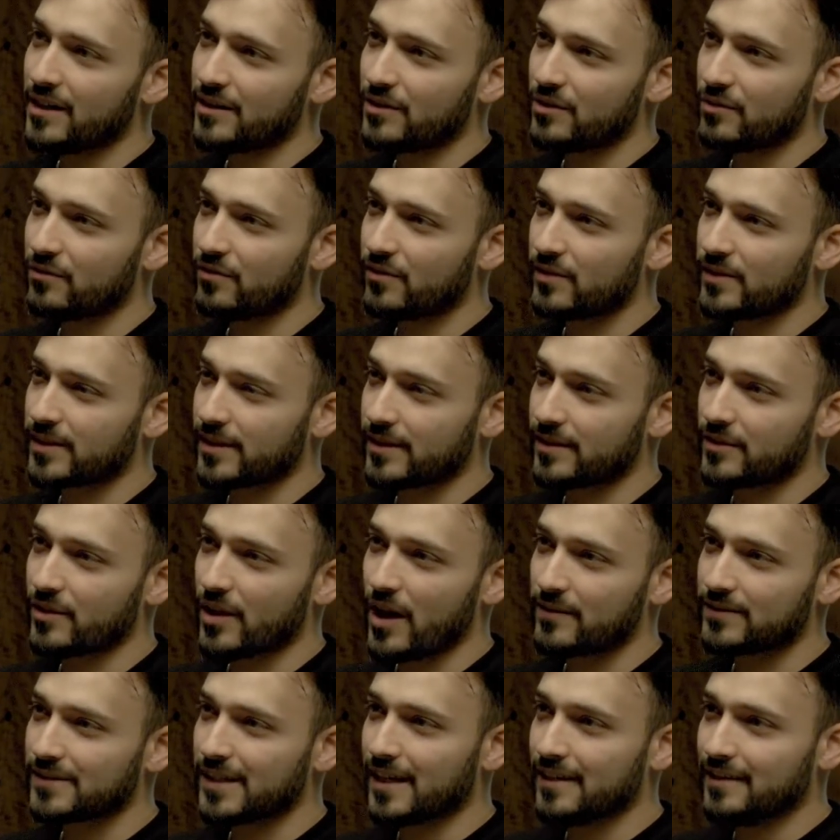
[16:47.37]
Do you feel like you
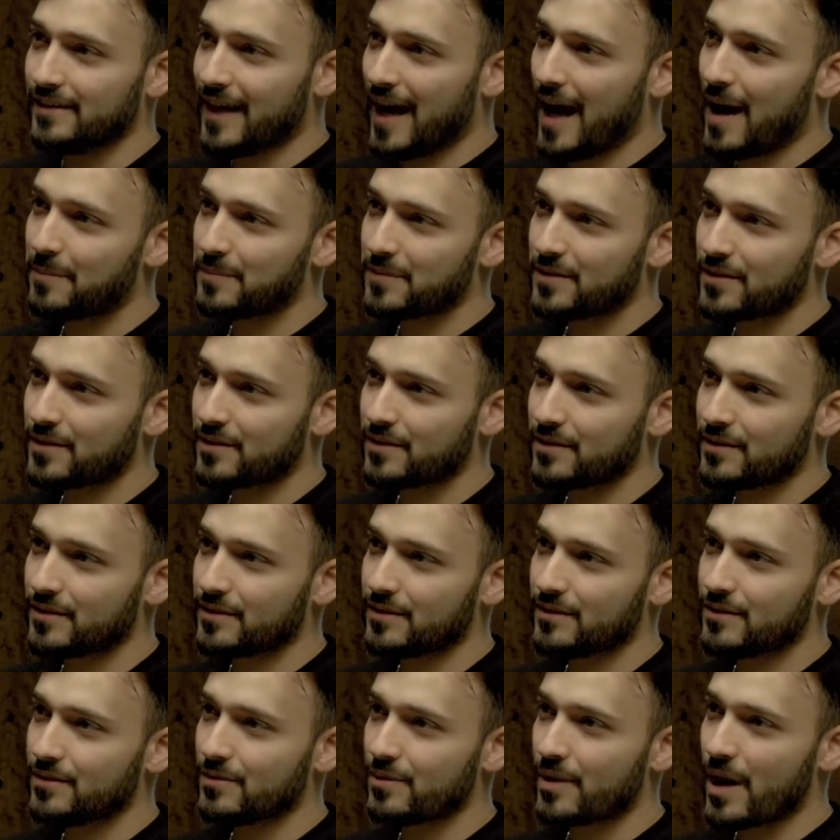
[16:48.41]
have to adapt
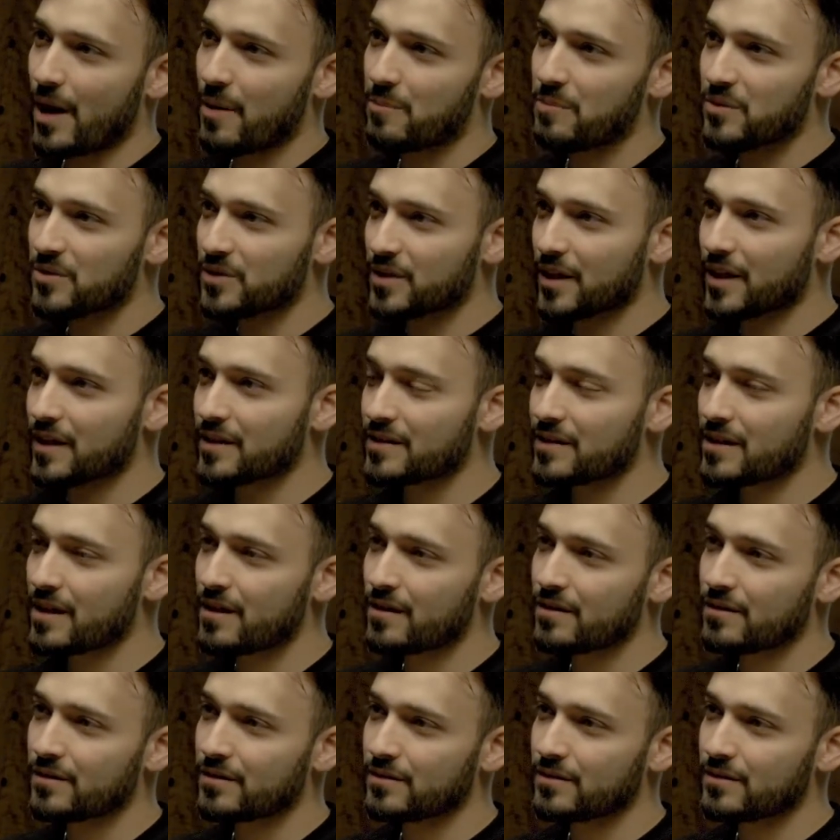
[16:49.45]
to how music is now?